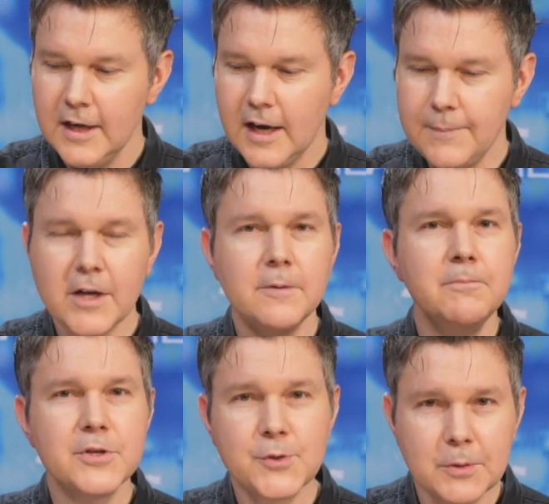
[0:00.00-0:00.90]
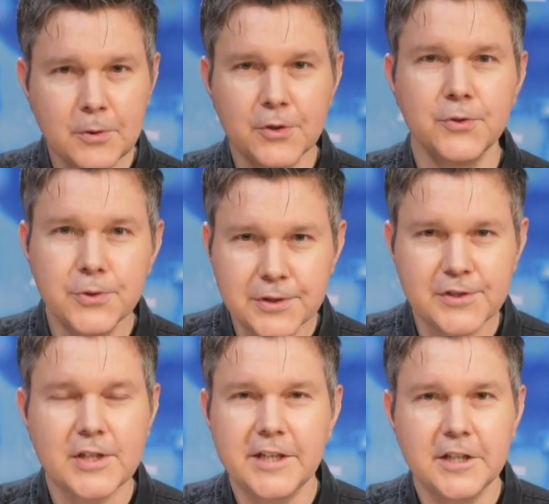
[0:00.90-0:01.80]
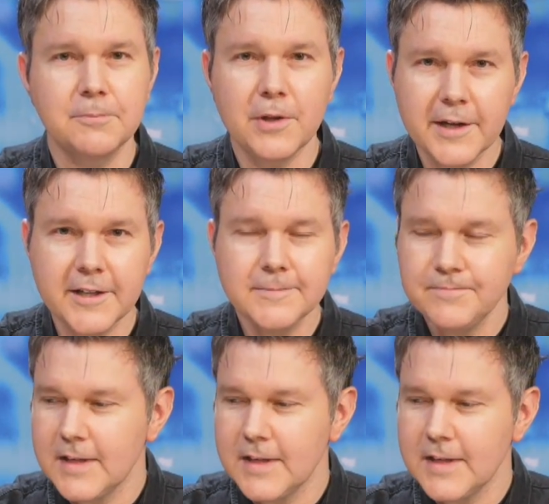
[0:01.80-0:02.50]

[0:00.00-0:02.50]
I'm not a miserable Google Stadia player.